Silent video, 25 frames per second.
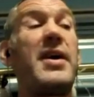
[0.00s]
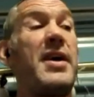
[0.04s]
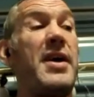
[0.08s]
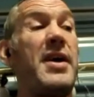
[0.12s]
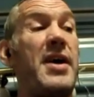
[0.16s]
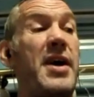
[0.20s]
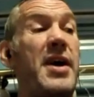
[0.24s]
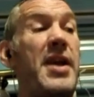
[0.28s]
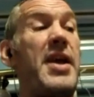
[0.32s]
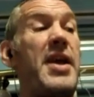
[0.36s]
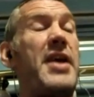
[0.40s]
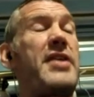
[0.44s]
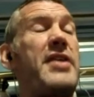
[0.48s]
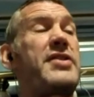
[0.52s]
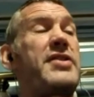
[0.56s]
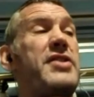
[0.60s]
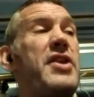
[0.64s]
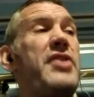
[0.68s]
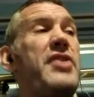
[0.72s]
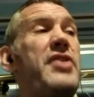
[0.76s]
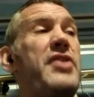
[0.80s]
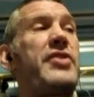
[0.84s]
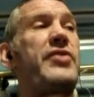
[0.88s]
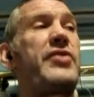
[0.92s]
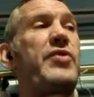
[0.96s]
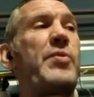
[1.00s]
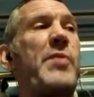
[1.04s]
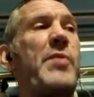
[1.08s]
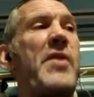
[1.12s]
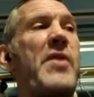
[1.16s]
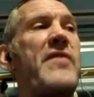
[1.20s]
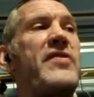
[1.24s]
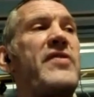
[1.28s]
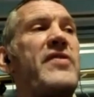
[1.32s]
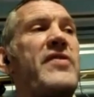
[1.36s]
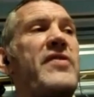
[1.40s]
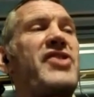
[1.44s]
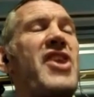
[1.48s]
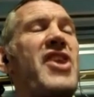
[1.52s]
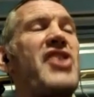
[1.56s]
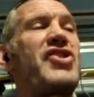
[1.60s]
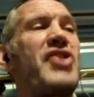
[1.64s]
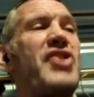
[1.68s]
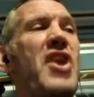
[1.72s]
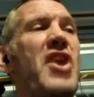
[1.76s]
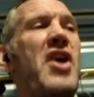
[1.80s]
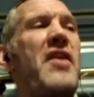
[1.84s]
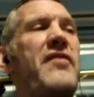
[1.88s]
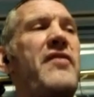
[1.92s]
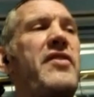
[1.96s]
And it turned into a bit of a sesh
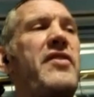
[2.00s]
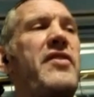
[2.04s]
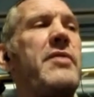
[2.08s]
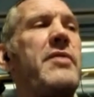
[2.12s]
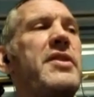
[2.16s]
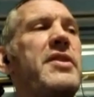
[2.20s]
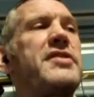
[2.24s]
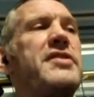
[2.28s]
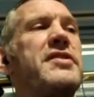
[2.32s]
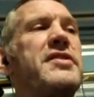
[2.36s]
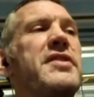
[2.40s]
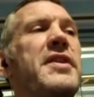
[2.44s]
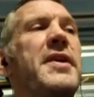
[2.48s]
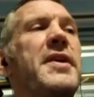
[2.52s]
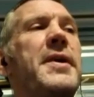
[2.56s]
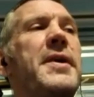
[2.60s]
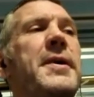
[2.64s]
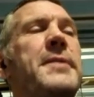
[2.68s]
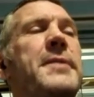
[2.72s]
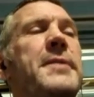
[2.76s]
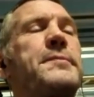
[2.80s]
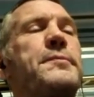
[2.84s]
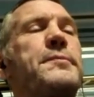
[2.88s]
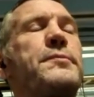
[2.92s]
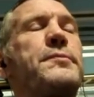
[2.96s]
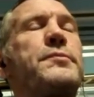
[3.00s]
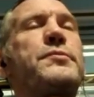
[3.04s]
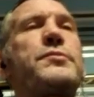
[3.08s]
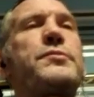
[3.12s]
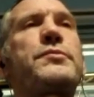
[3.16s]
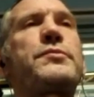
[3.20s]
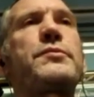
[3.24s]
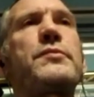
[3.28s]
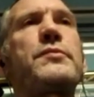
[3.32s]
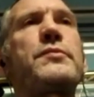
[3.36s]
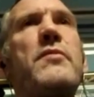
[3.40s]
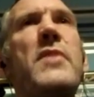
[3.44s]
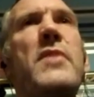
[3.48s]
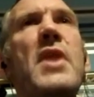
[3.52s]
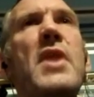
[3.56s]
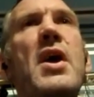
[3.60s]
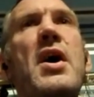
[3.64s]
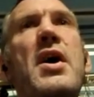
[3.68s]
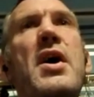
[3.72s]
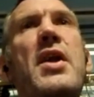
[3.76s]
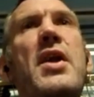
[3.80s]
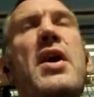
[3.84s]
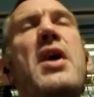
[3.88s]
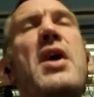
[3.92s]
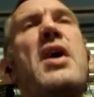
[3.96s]
afterwards.
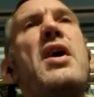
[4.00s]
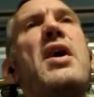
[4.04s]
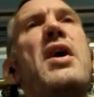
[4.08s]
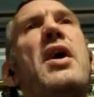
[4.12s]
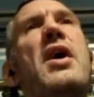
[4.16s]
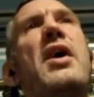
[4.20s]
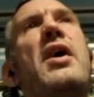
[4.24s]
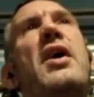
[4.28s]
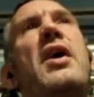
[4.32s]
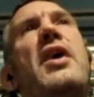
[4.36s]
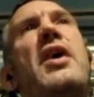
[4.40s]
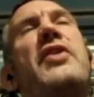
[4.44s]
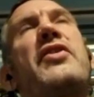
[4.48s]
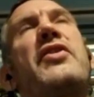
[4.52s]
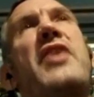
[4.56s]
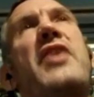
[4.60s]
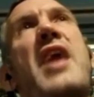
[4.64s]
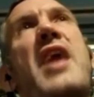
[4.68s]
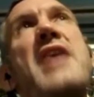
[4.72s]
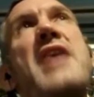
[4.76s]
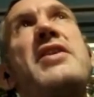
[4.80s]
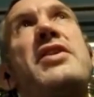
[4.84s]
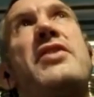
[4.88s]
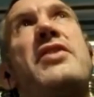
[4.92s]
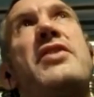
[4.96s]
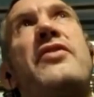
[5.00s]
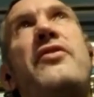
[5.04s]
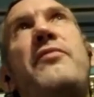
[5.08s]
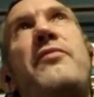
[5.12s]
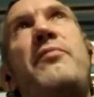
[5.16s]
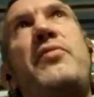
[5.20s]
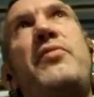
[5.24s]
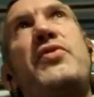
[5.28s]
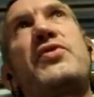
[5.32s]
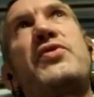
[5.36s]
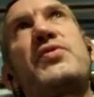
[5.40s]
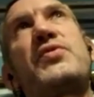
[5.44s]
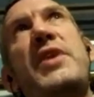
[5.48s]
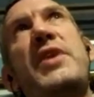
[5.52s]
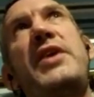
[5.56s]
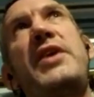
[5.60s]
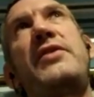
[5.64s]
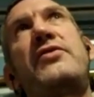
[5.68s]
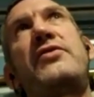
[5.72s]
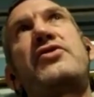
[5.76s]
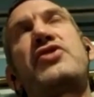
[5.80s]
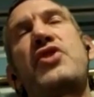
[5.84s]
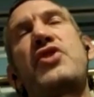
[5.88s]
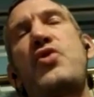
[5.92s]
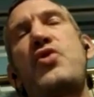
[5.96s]
And I'd canyoned between
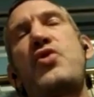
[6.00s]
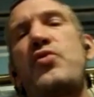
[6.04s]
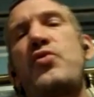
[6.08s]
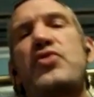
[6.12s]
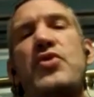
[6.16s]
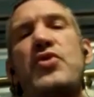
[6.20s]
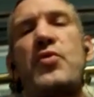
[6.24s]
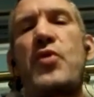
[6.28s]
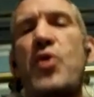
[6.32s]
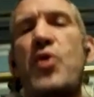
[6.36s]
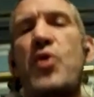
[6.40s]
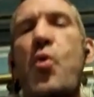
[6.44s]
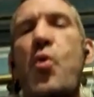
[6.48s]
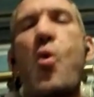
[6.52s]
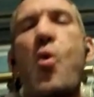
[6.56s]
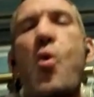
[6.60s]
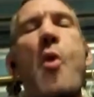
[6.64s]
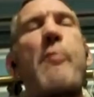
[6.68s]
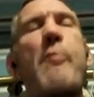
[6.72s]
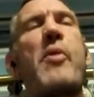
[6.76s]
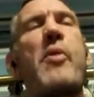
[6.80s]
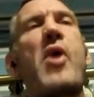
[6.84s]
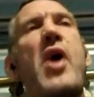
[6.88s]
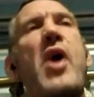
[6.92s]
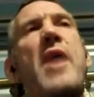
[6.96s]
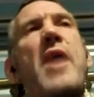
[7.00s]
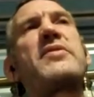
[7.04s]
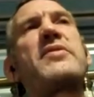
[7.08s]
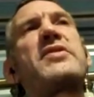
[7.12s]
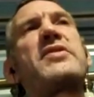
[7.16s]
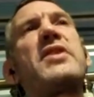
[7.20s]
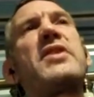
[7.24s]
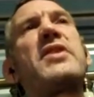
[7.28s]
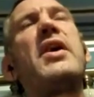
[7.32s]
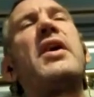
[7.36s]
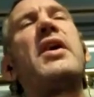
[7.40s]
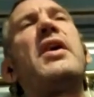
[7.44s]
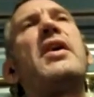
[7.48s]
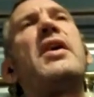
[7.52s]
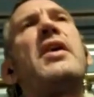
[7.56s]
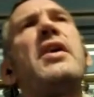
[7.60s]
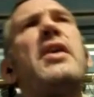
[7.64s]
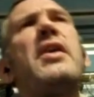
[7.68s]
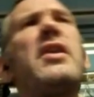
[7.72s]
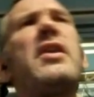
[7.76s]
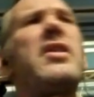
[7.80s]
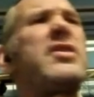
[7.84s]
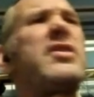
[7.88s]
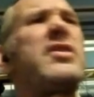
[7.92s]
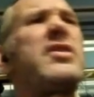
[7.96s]
two of the quarter pipes,
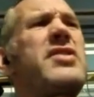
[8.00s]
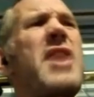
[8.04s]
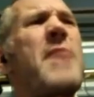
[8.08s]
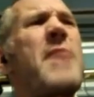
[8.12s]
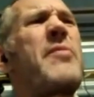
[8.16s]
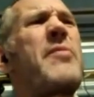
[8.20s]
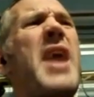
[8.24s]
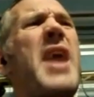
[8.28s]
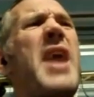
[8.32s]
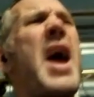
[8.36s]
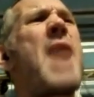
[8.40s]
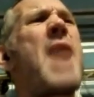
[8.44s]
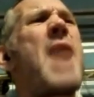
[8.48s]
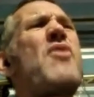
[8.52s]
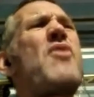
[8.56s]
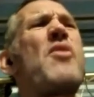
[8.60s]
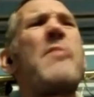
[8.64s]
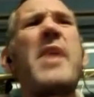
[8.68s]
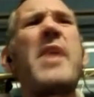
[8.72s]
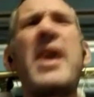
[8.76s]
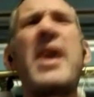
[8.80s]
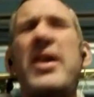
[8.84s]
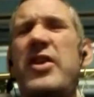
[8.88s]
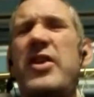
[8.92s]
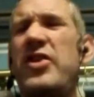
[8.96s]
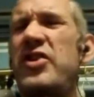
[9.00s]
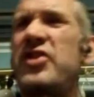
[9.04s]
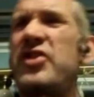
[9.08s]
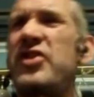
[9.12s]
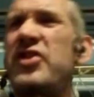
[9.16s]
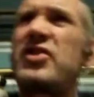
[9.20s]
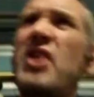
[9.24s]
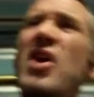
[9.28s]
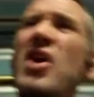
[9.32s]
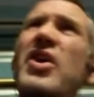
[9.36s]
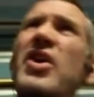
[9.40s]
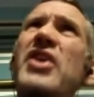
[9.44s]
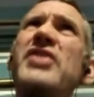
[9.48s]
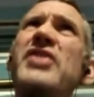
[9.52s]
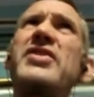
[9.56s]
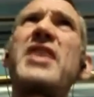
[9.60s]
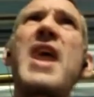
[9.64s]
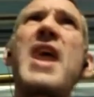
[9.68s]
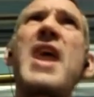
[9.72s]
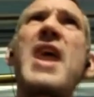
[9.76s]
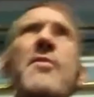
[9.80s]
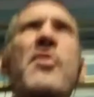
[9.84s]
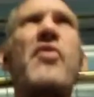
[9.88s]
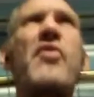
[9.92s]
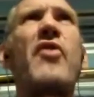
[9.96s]
and some cameraman had stuck his
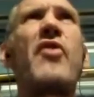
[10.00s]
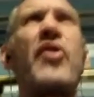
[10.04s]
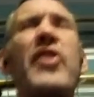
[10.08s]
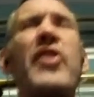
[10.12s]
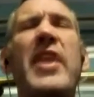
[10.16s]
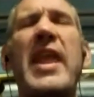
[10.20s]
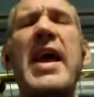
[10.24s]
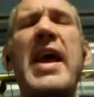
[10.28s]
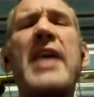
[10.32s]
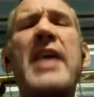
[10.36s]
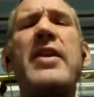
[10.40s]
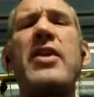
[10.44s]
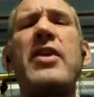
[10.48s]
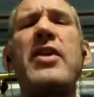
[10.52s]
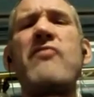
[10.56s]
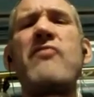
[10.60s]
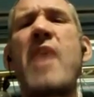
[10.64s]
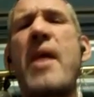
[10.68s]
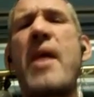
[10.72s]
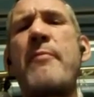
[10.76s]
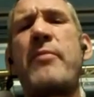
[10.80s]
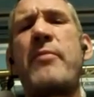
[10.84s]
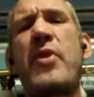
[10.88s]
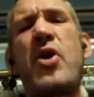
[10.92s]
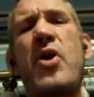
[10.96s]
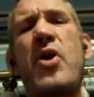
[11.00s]
camera on the landing ramp.